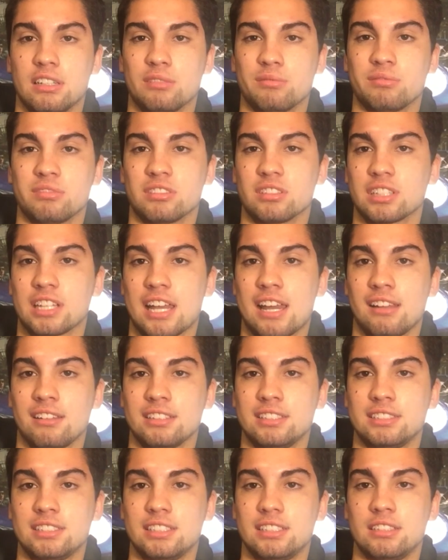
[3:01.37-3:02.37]
up for a
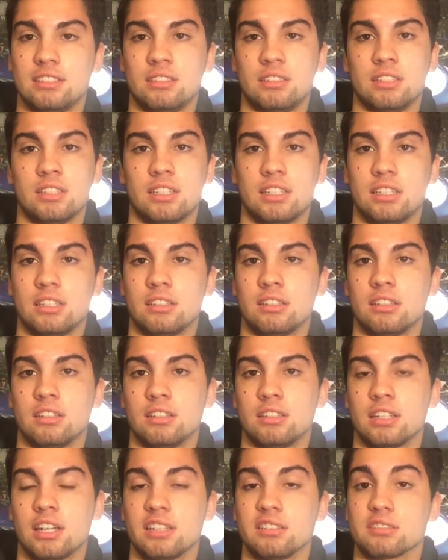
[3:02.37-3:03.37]
Cali T and
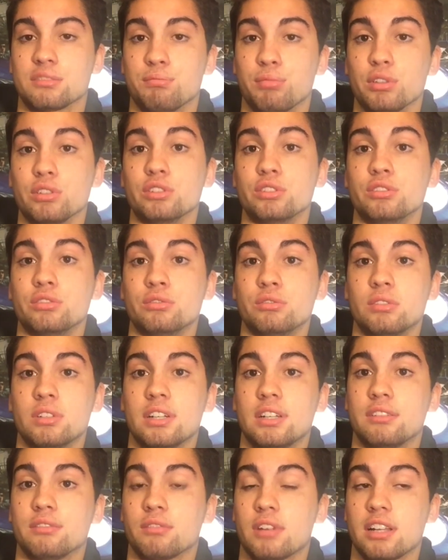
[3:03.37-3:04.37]
a nice blue
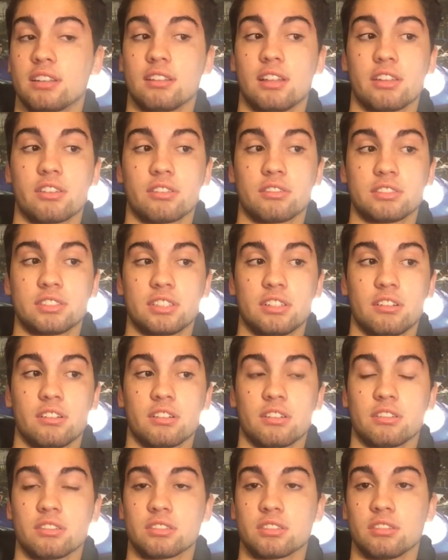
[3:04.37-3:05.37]
and red leather
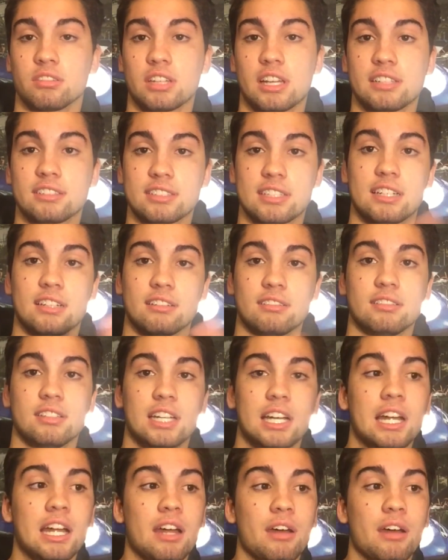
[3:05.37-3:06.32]
interior, so that's out.